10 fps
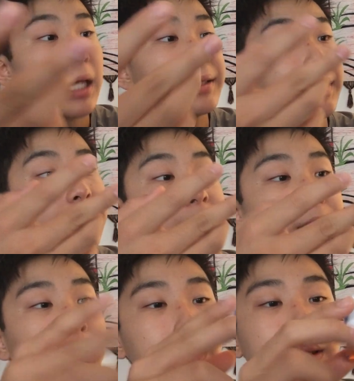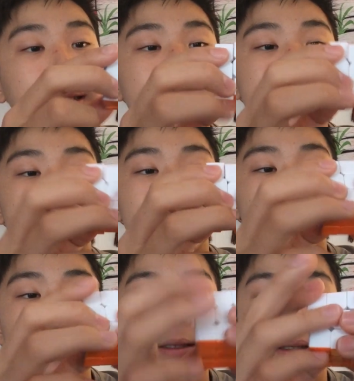It's a good cube. It's
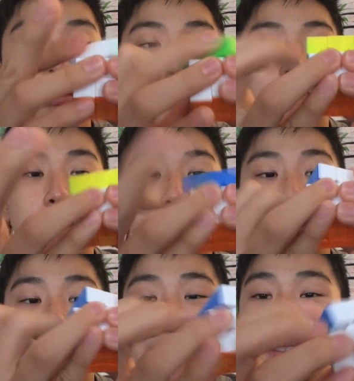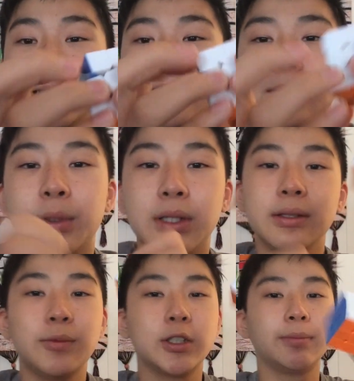nice and
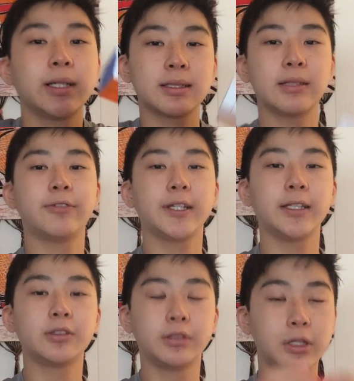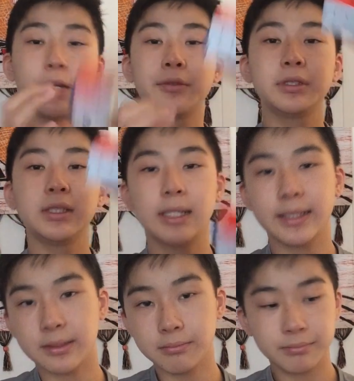small, which makes it a fun little novelty
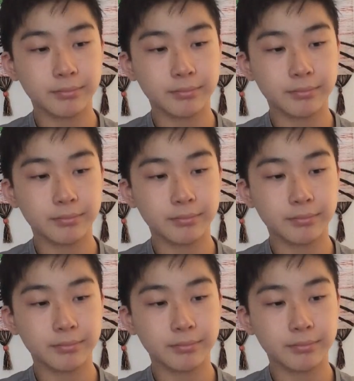item.